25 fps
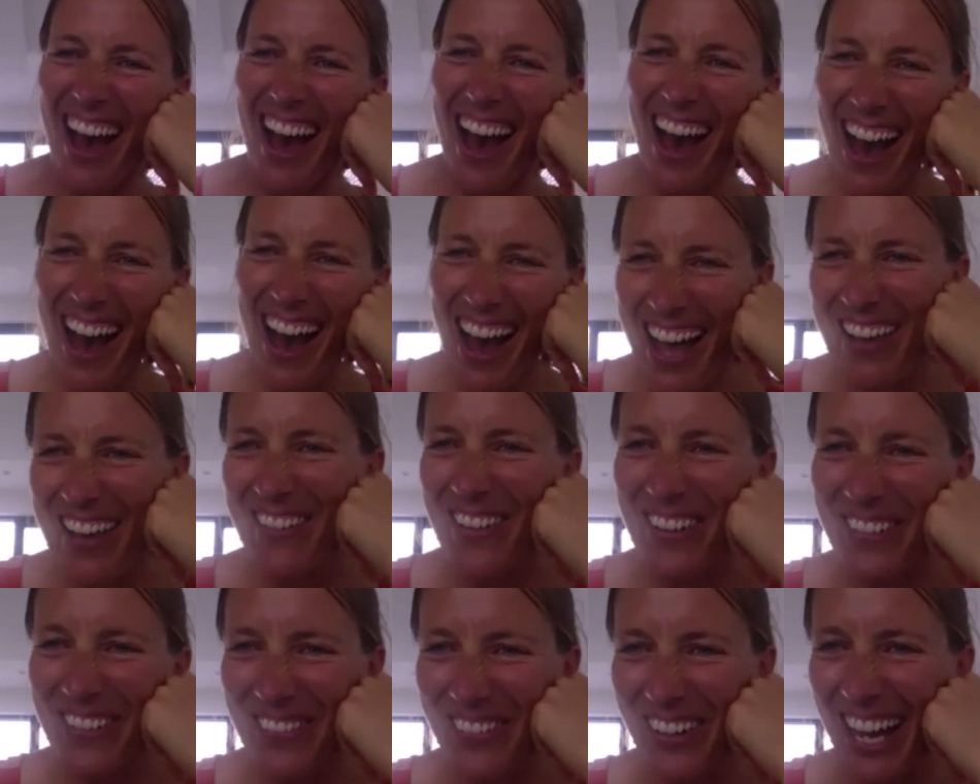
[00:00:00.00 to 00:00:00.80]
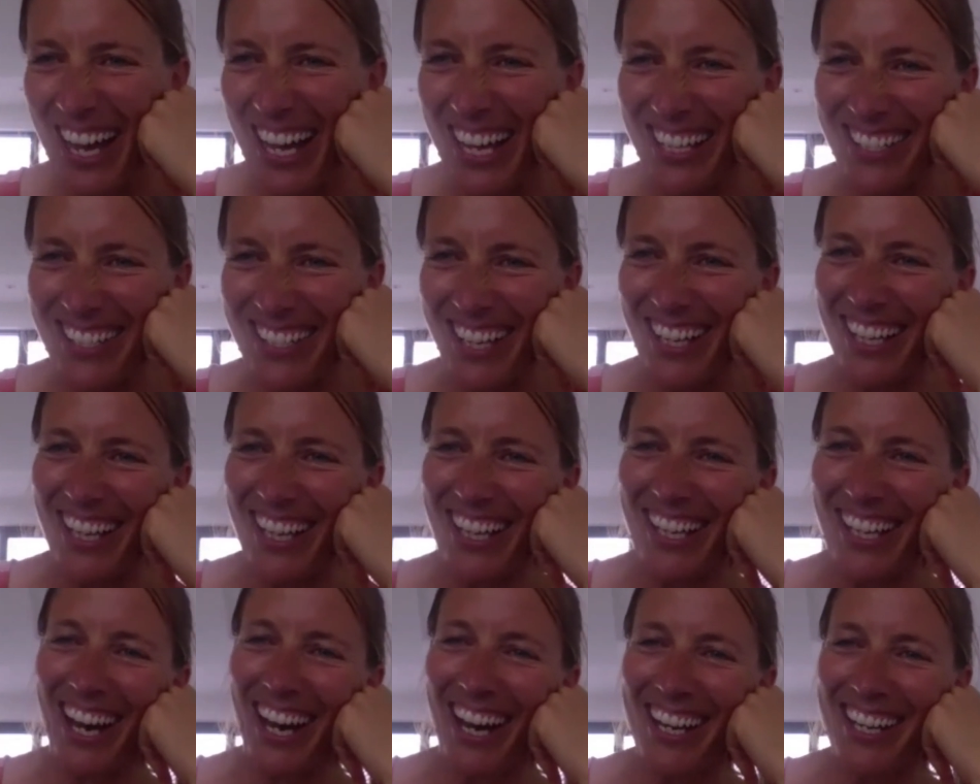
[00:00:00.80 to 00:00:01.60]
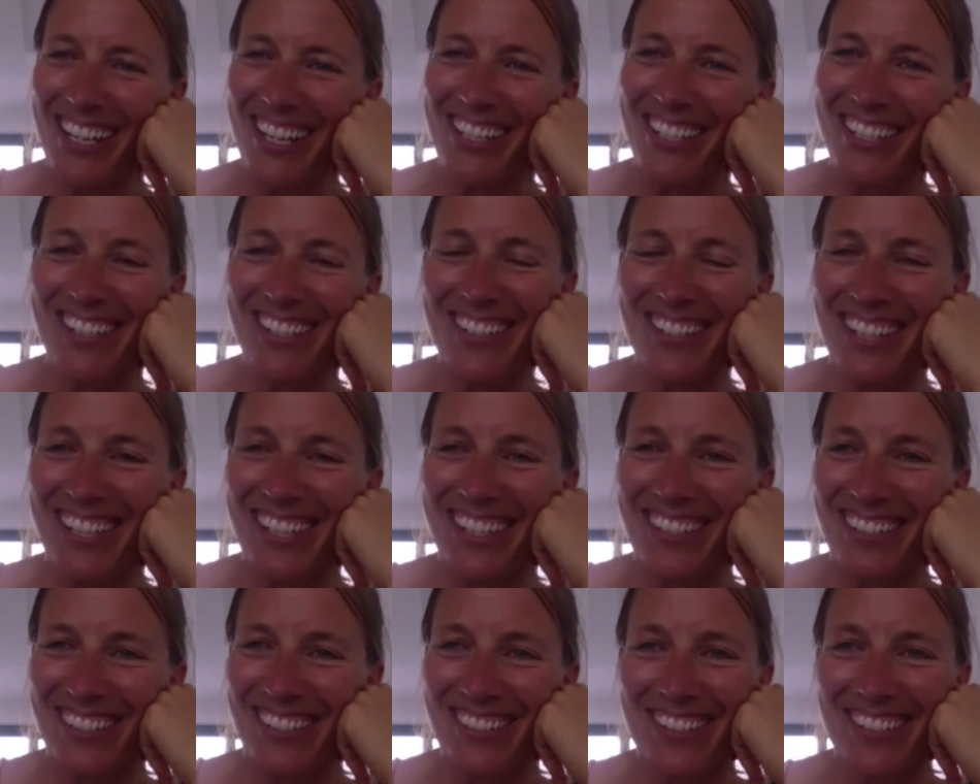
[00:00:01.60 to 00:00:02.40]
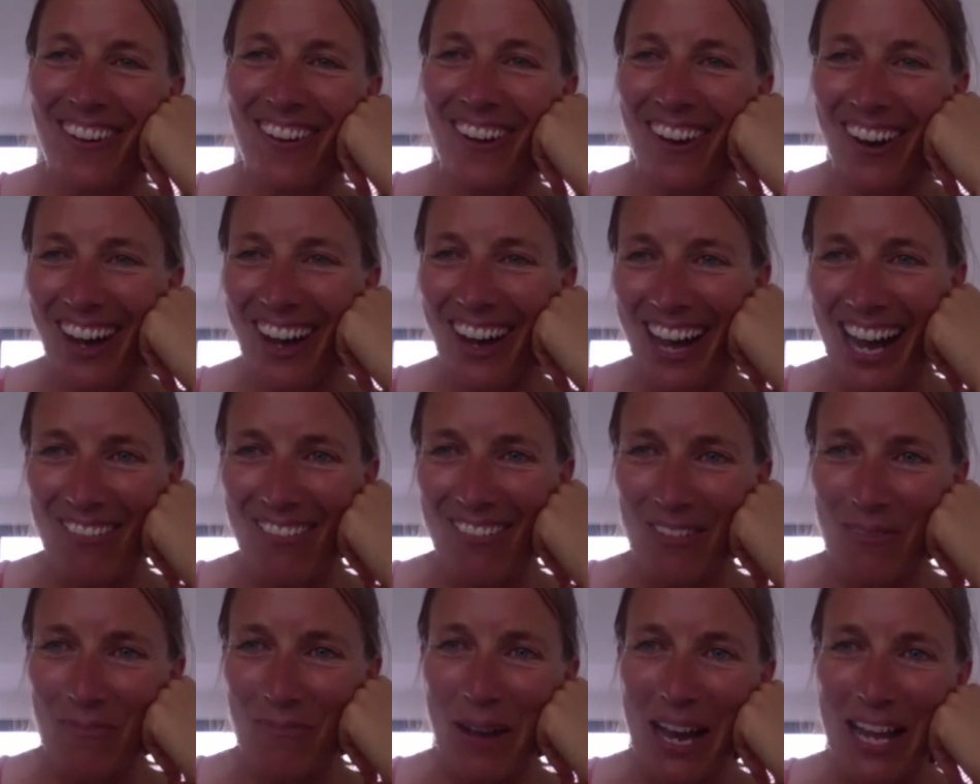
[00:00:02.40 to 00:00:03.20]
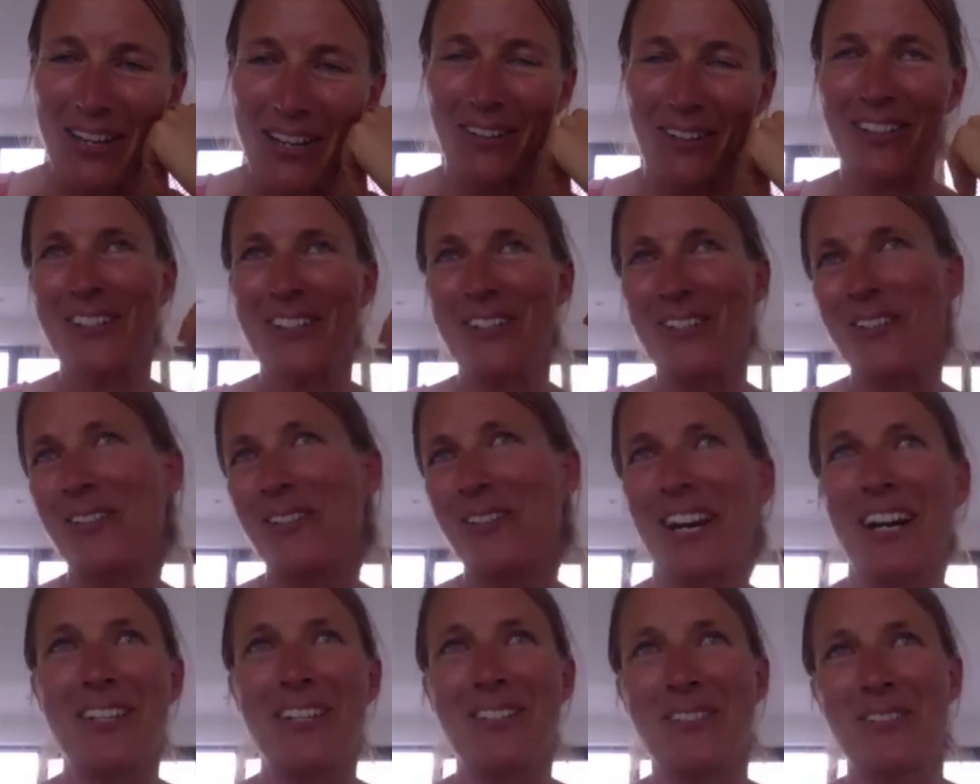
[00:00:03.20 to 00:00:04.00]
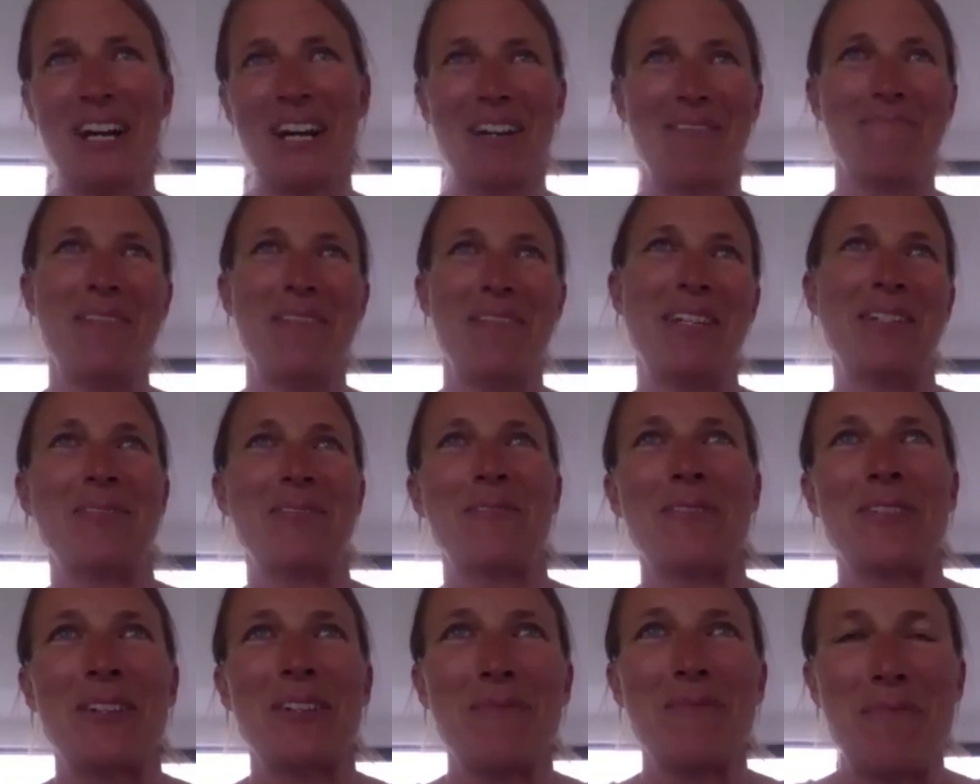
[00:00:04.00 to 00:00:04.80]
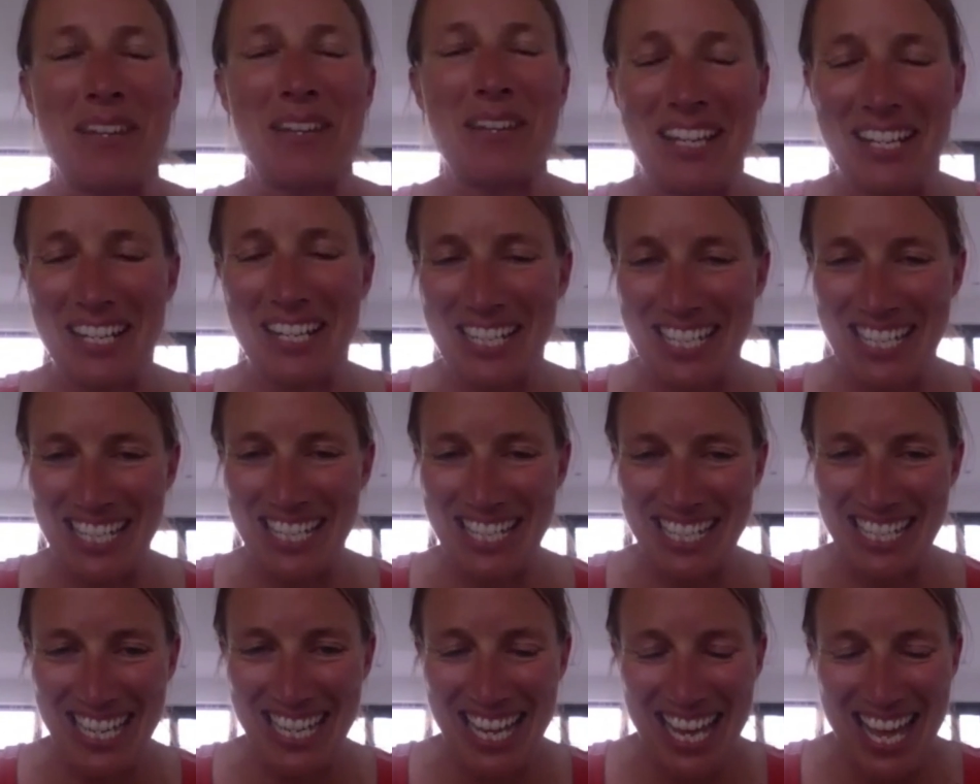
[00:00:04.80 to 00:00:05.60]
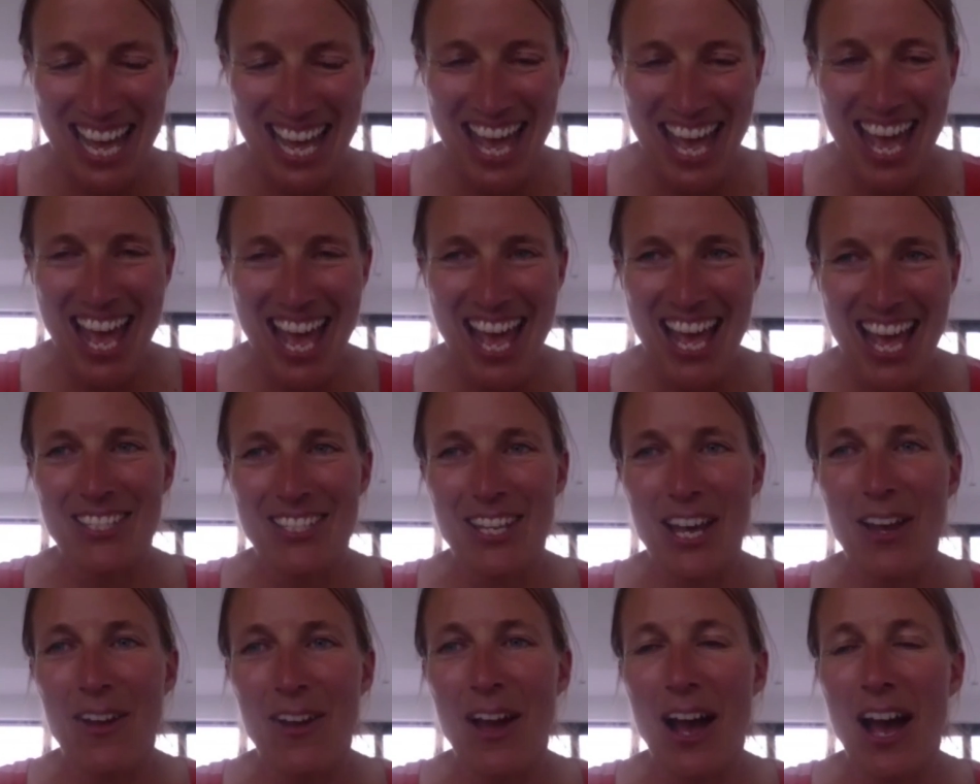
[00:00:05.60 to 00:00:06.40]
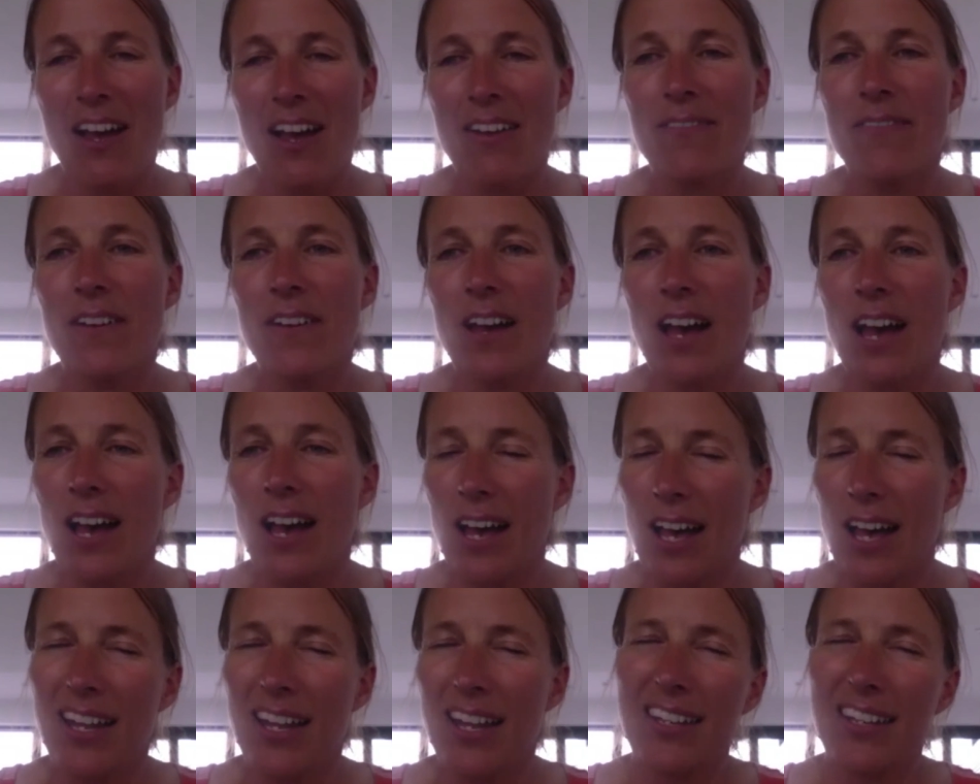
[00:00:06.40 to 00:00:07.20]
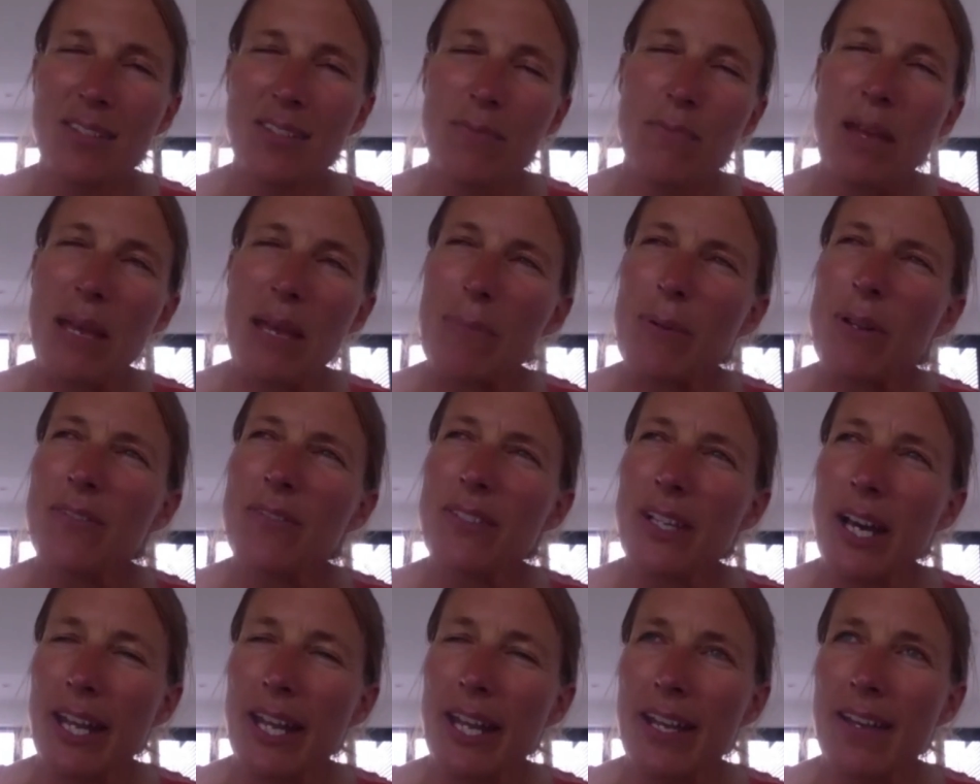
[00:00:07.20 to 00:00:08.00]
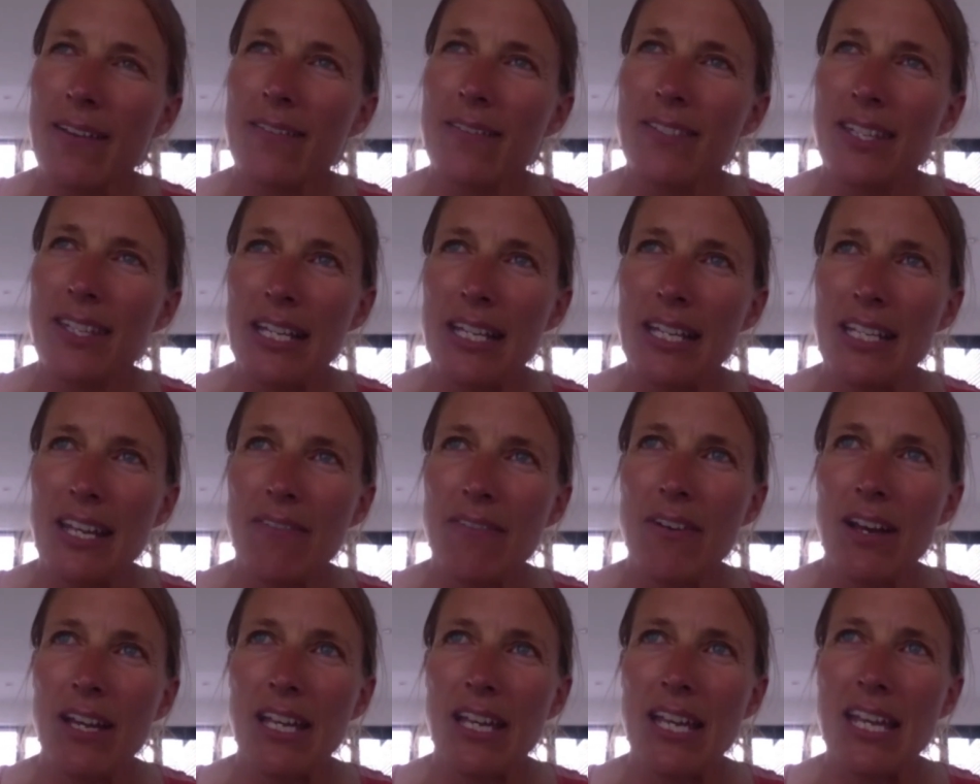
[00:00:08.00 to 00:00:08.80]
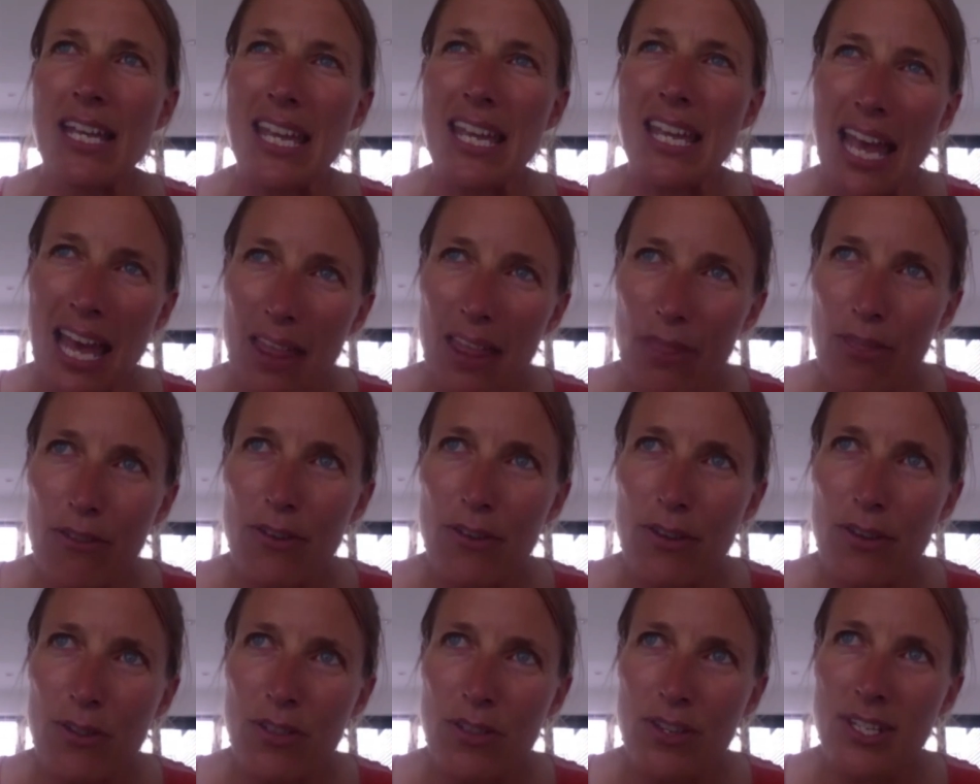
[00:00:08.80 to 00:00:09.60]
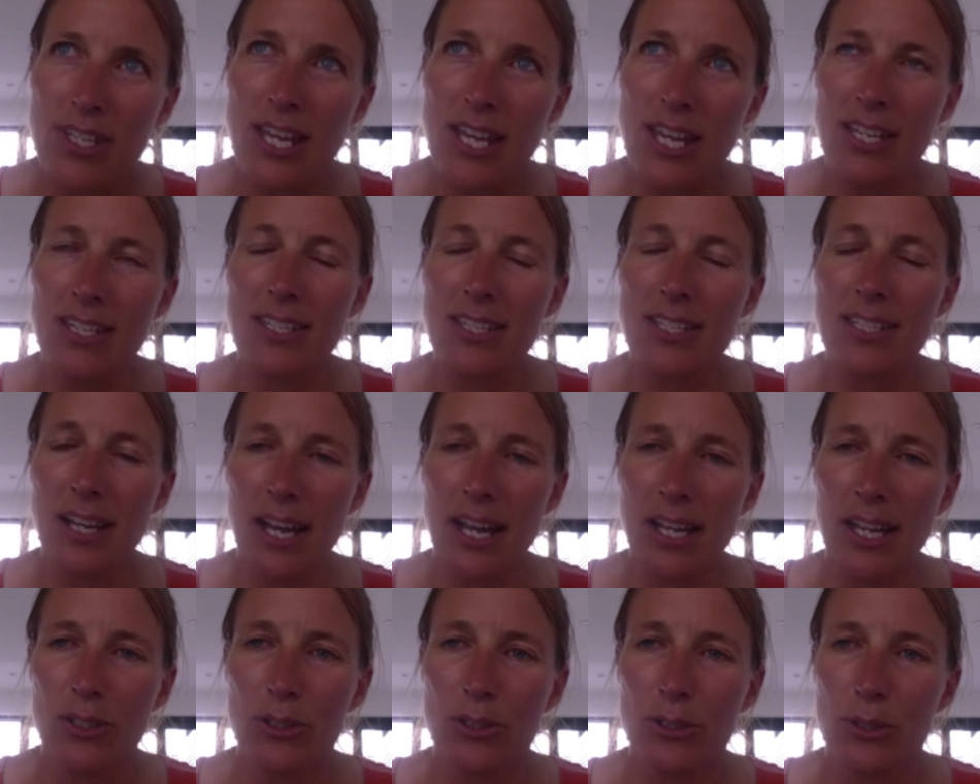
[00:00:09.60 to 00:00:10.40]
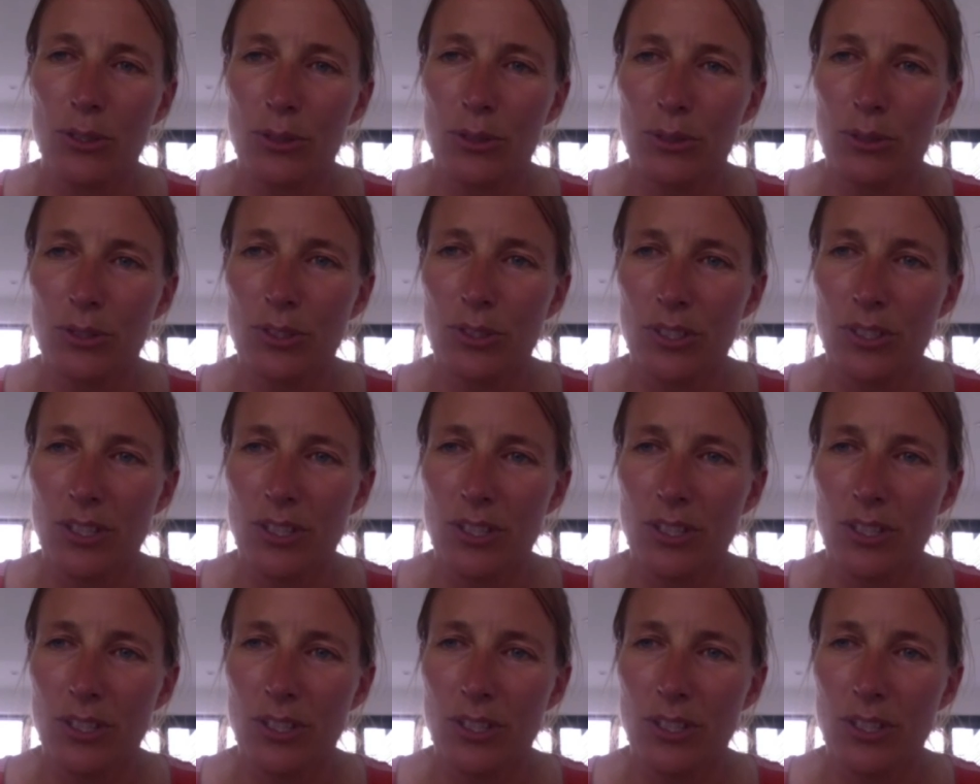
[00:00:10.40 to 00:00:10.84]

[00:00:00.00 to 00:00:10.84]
I can't do this and not have a medal, and you guys will have medals, I'll be gutted. So and some people have done it and said, if I can get through to the end of the cycle,